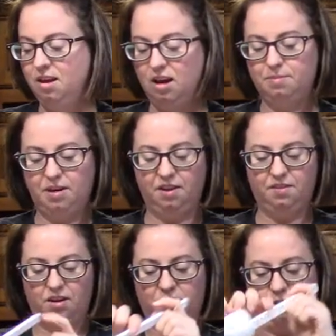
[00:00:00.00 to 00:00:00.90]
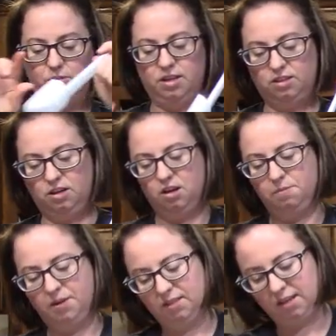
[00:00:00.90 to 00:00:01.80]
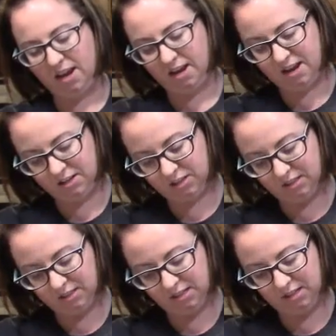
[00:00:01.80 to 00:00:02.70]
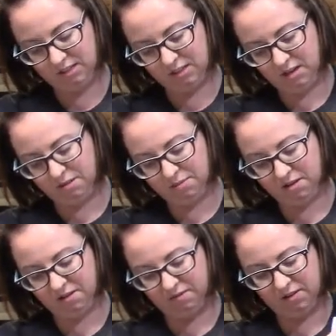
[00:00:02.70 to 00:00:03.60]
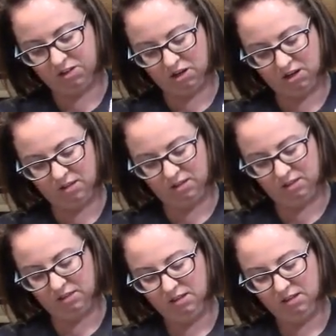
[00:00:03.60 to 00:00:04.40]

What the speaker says: I'm gonna give it another quick stir because I can actually see some of the chunks